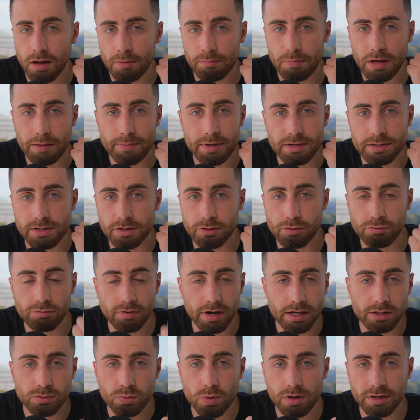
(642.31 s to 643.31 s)
maybe as a
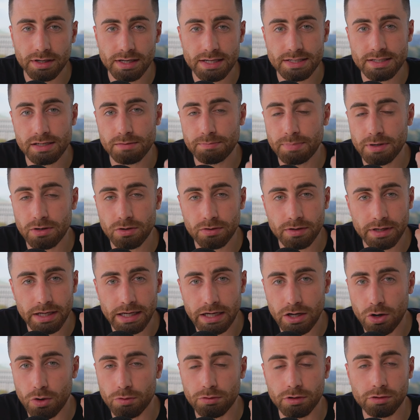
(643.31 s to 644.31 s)
grade 1 listed
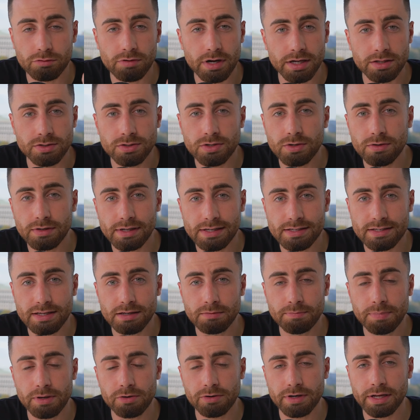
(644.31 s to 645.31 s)
building or a grade 2
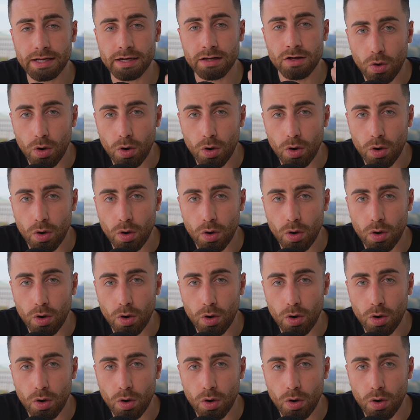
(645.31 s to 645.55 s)
listed building?